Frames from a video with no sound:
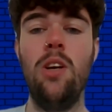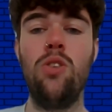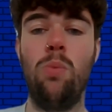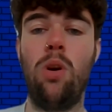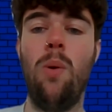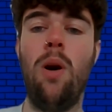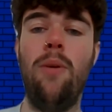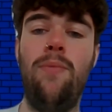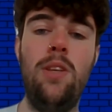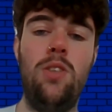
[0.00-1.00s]
So we'll go
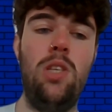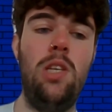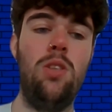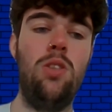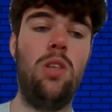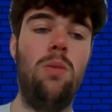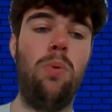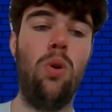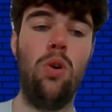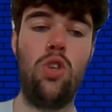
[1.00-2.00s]
off his seasons in
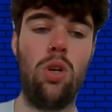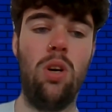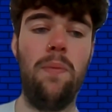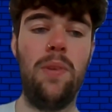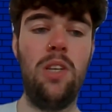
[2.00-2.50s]
Portugal.